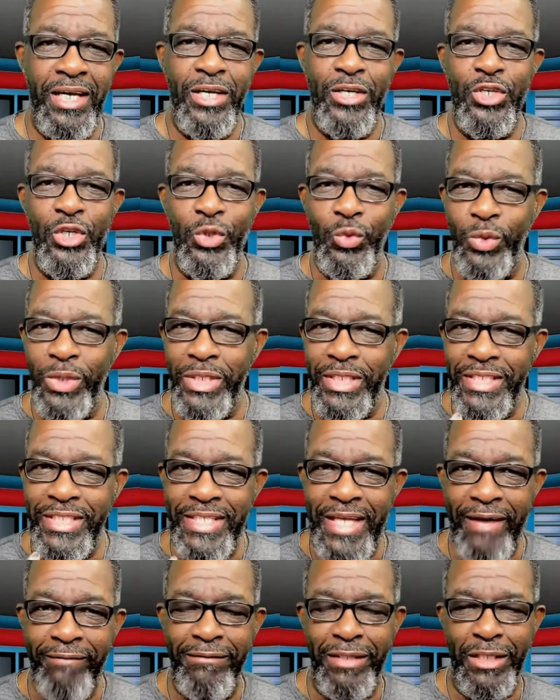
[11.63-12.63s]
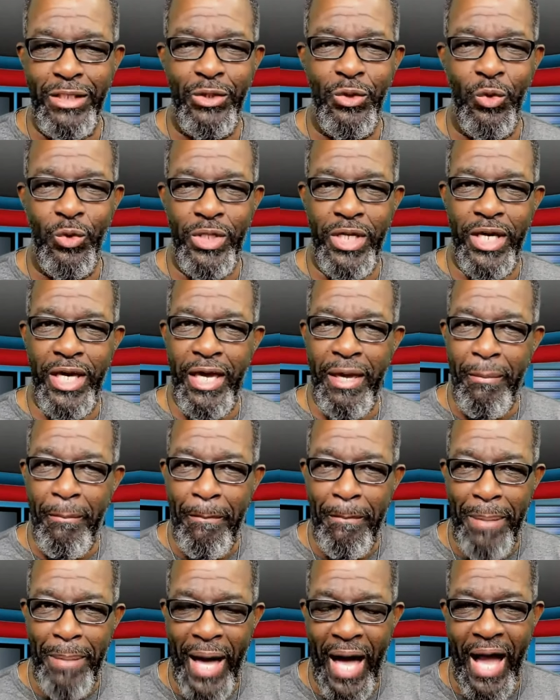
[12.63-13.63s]
you will never know the
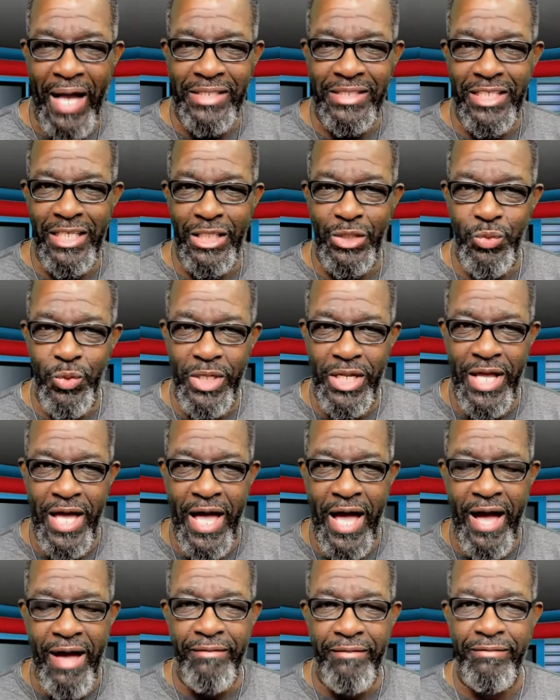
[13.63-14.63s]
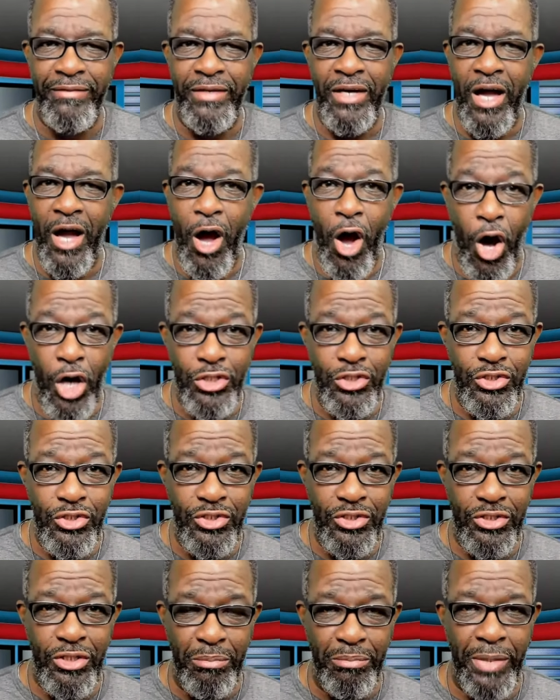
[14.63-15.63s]
impact it will have on
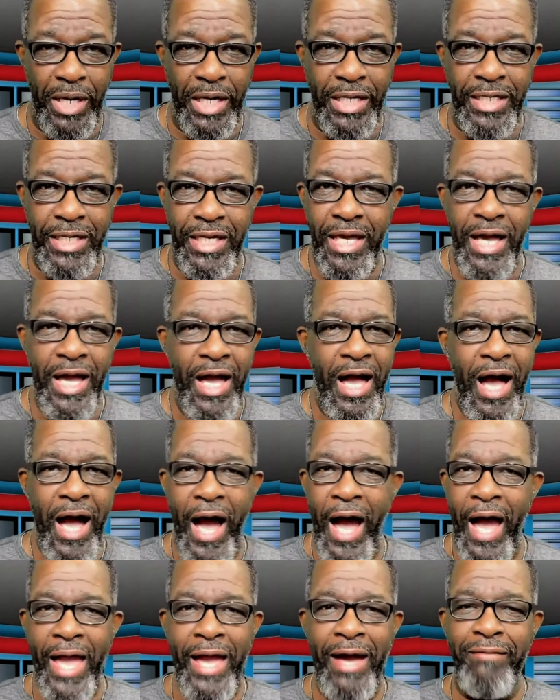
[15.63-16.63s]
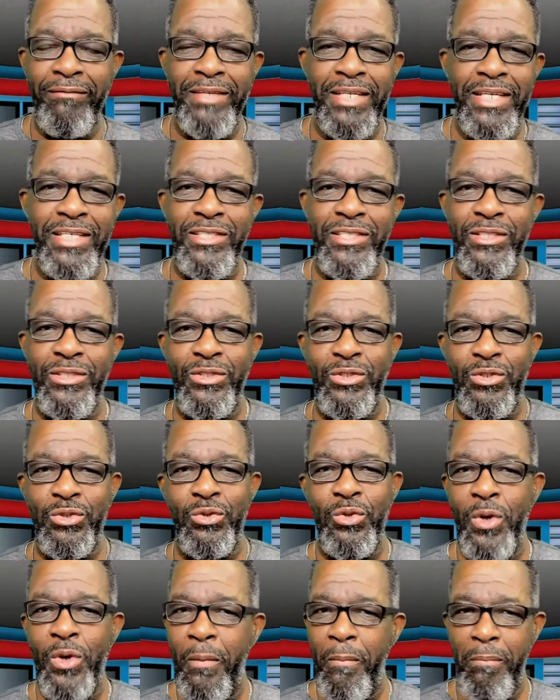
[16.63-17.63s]
somebody. I have listened
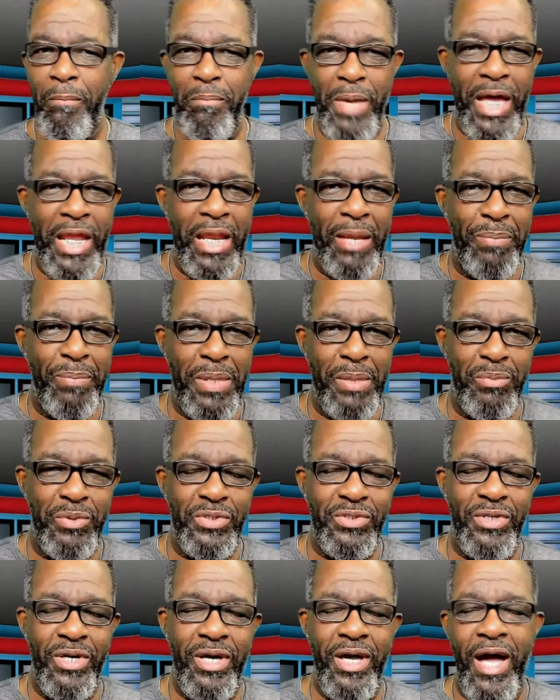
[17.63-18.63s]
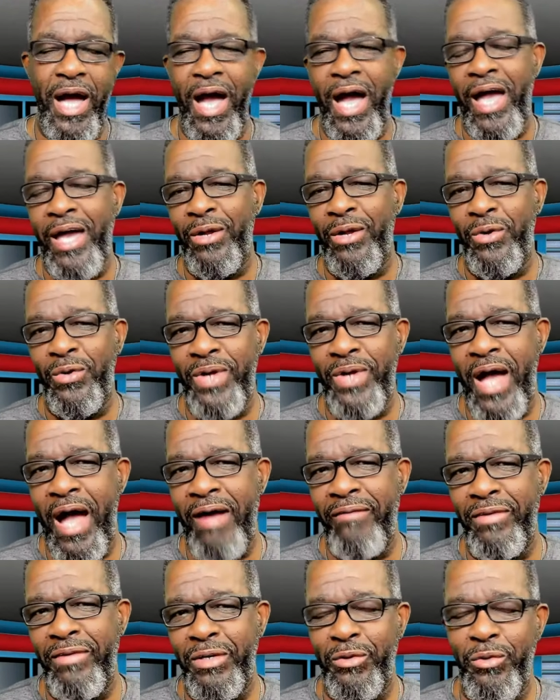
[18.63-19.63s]
to many people say, I don't
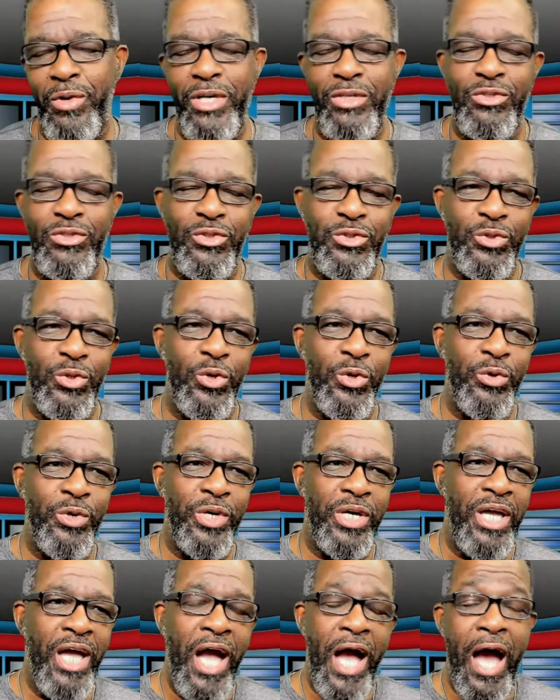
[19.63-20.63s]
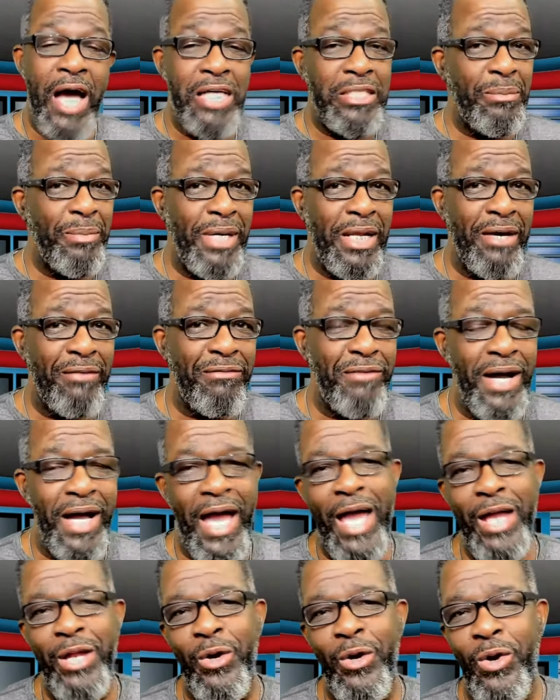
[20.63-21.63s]
have a great story. As a matter of
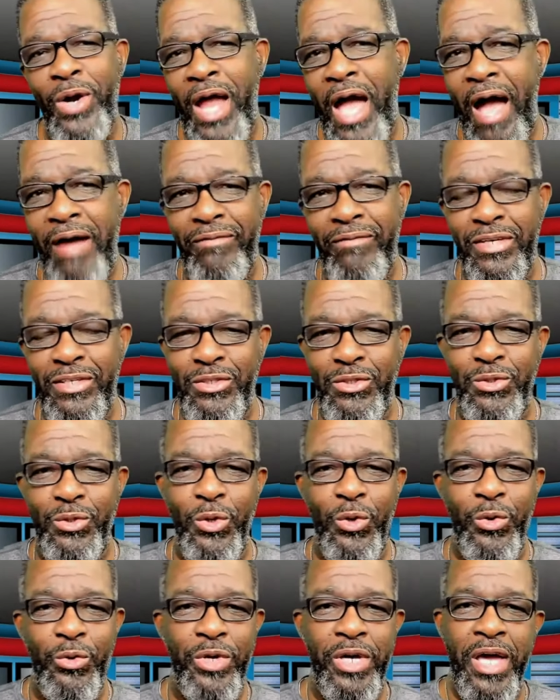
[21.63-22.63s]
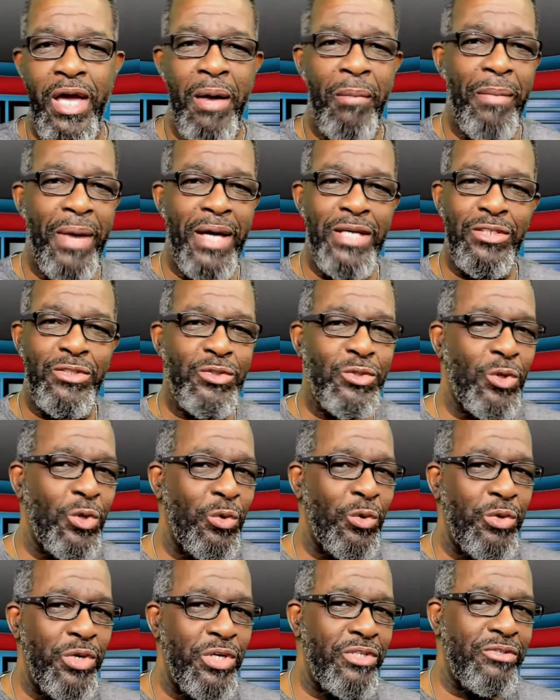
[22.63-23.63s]
fact, I don't have a story. My
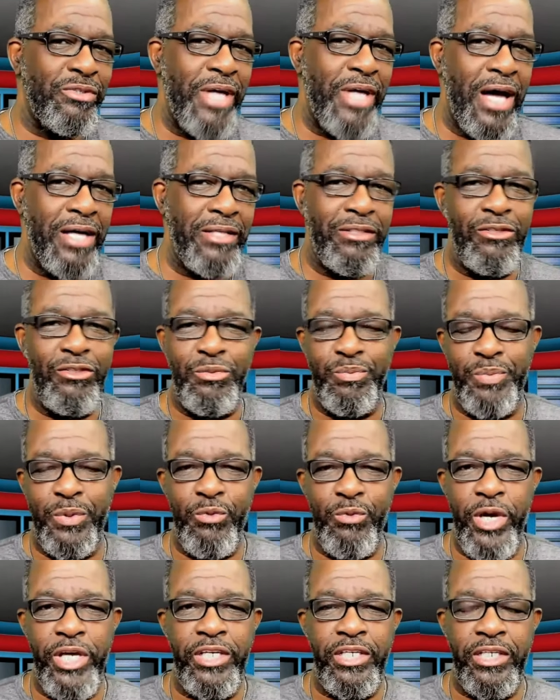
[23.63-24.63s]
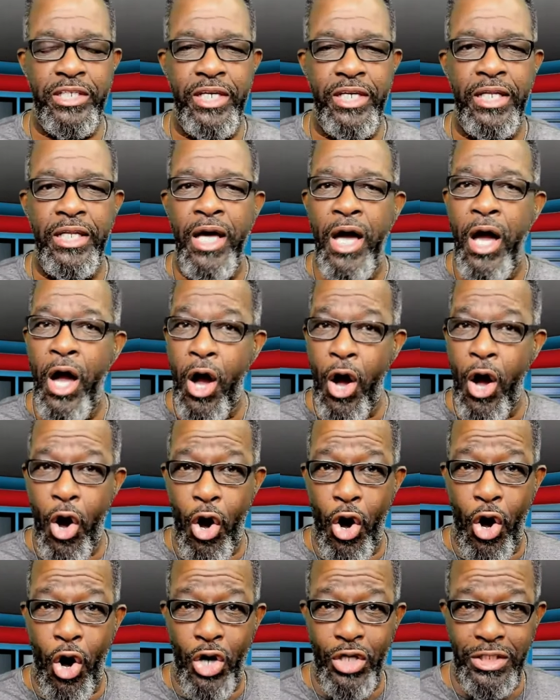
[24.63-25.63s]
story is not inspirational
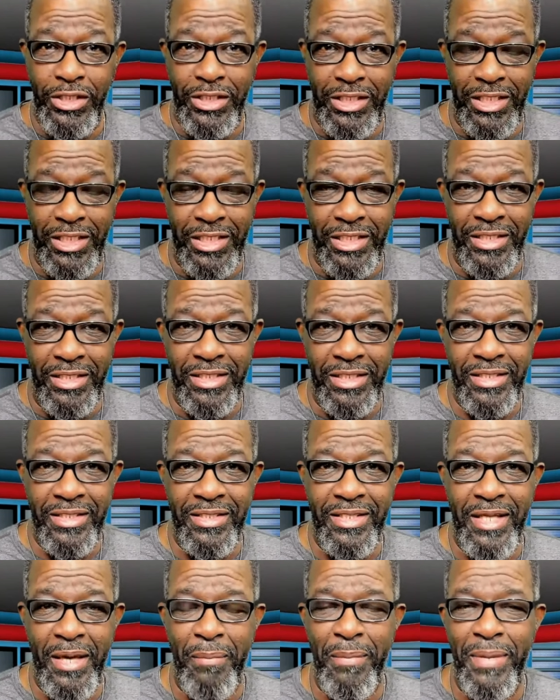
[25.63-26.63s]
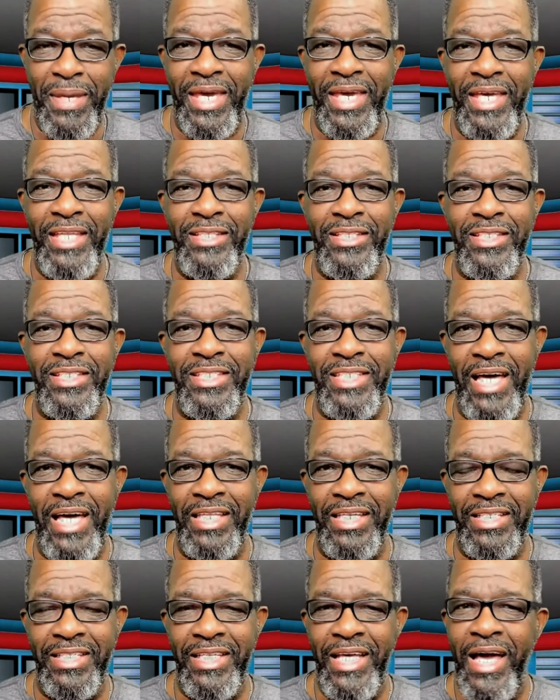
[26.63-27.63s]
until they begin to
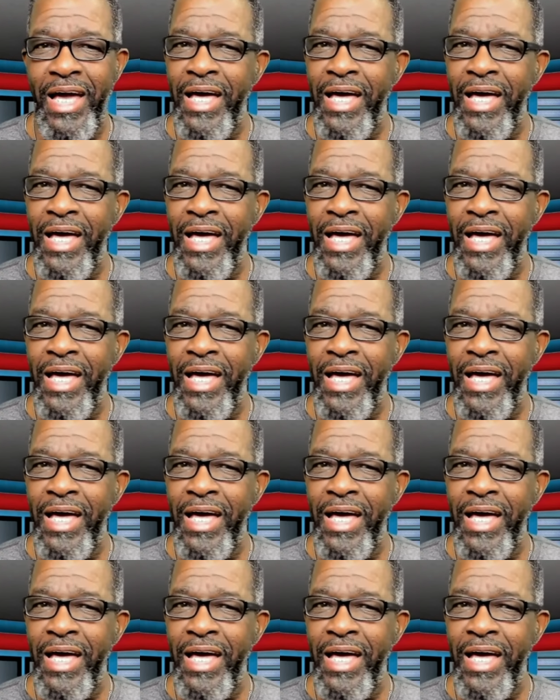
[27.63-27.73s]
tell it.